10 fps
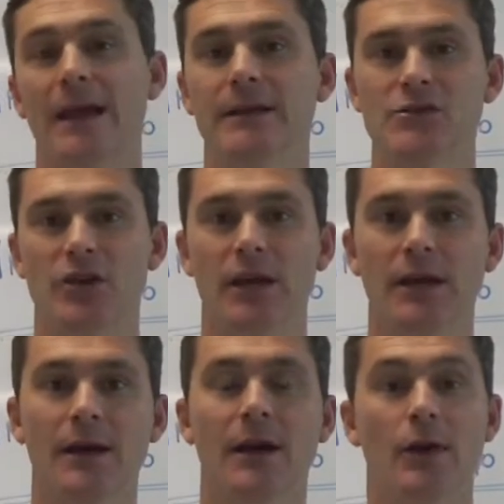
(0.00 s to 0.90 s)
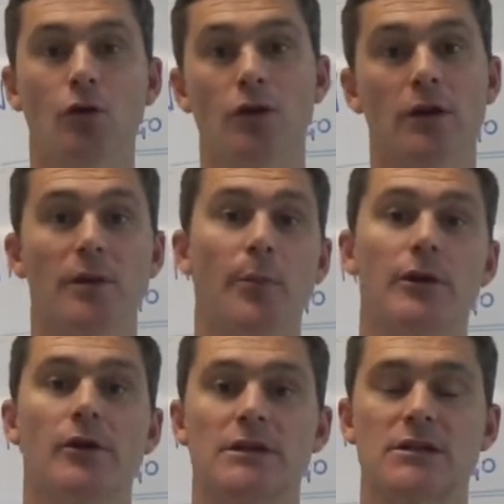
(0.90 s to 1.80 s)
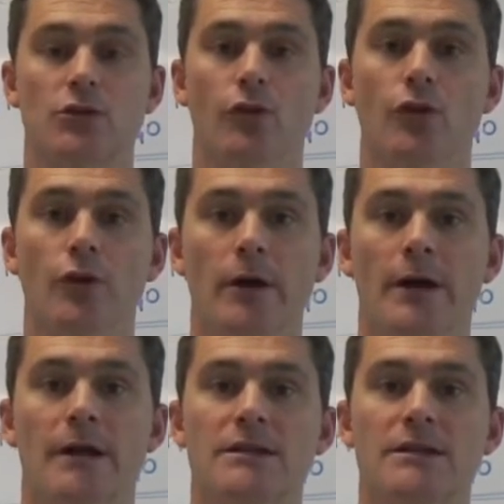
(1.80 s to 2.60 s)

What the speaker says: energy in order to progress through.